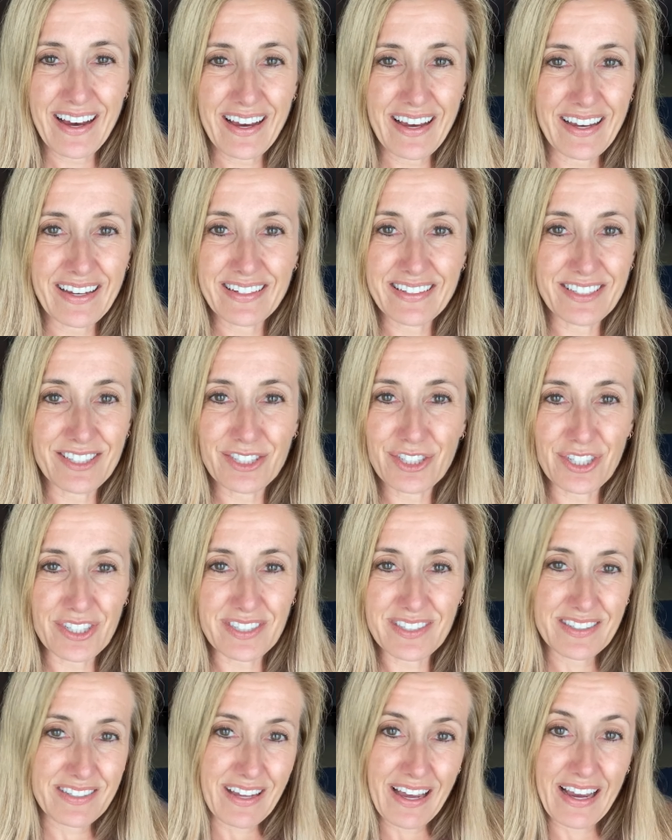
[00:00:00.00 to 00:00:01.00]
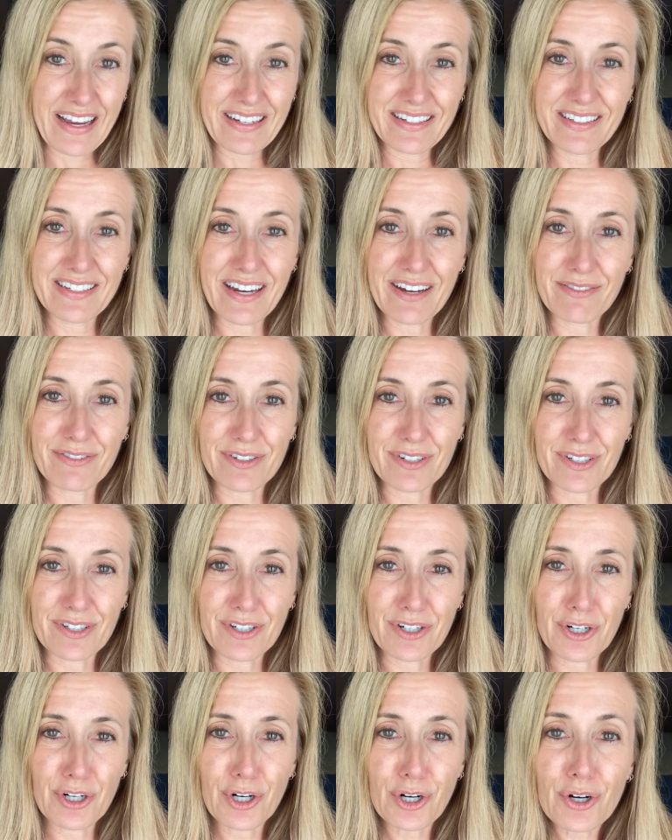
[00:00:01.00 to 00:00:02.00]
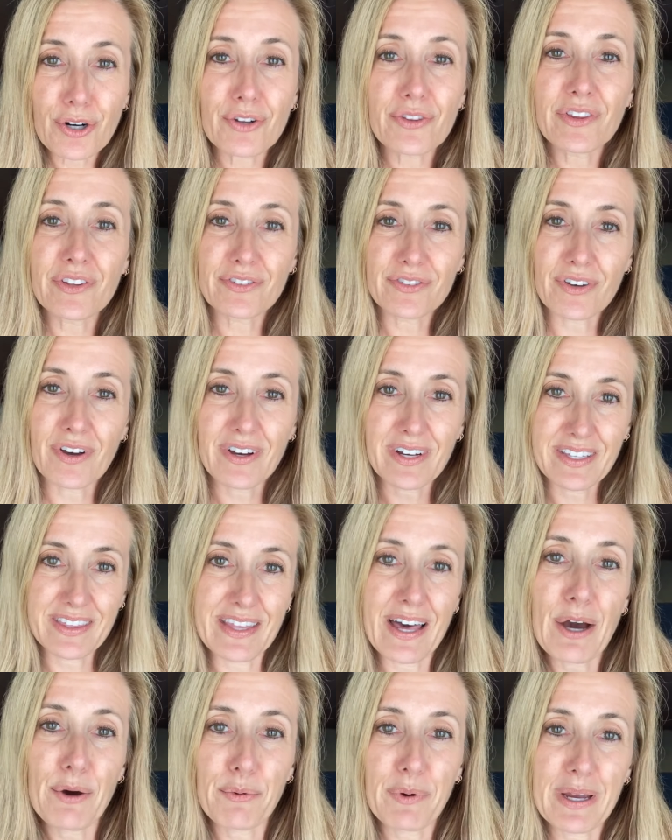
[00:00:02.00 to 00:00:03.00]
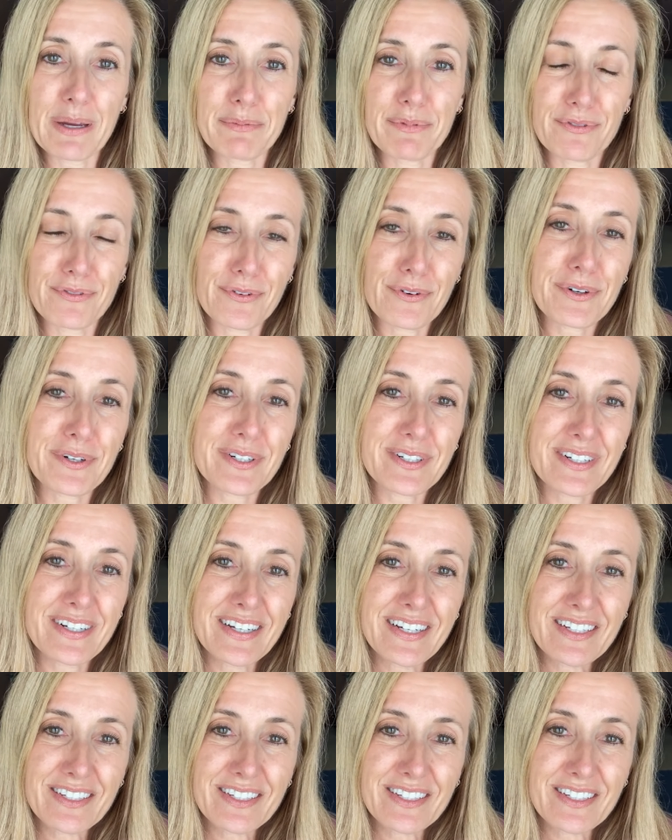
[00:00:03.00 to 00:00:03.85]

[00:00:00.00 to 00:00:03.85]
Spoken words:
It's just, I'd never heard the song in that way before.